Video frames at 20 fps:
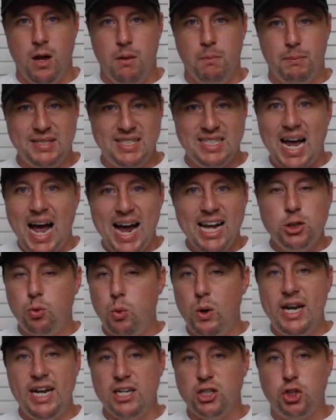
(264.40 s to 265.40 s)
Besides
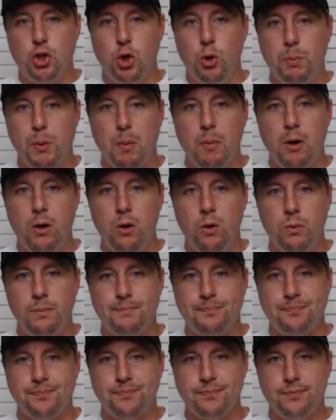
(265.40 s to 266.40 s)
winning a Super
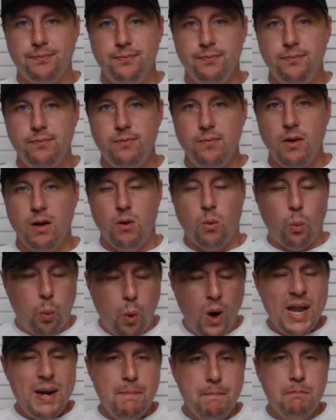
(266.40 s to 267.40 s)
Bowl,
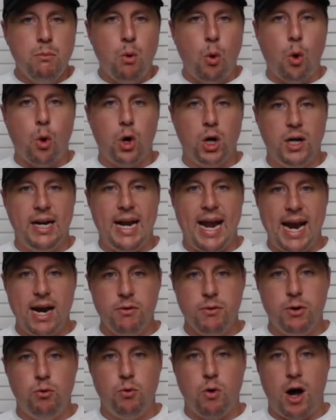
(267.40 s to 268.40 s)
what more could
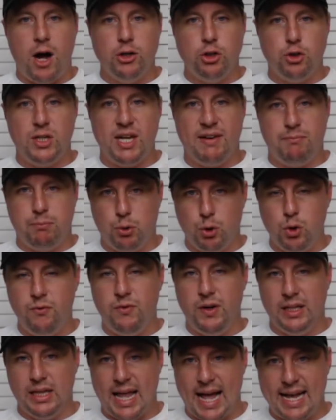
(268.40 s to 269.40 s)
Aaron Rodgers have
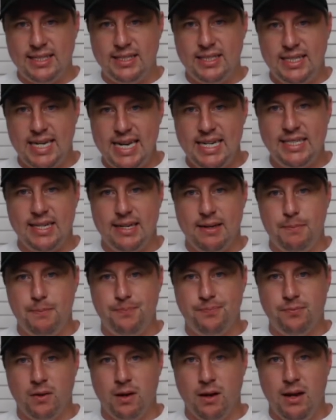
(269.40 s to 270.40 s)
proven last season?
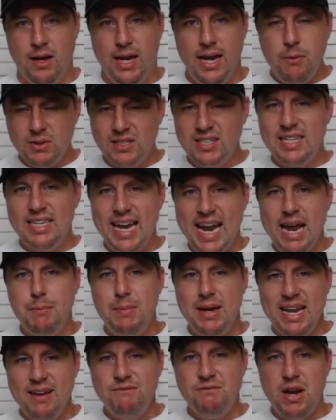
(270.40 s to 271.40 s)
He was the damn
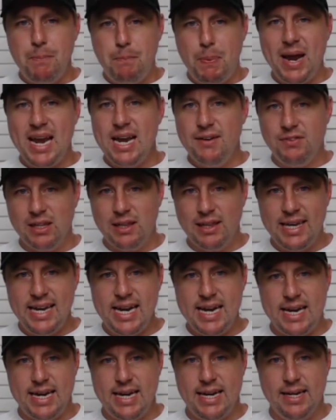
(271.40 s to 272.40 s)
MVP of the
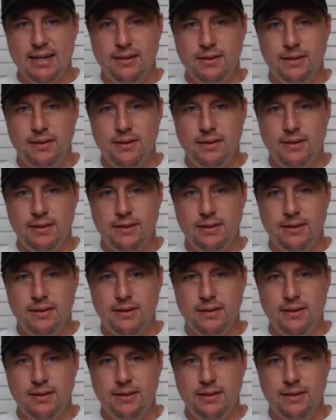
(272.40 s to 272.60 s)
league.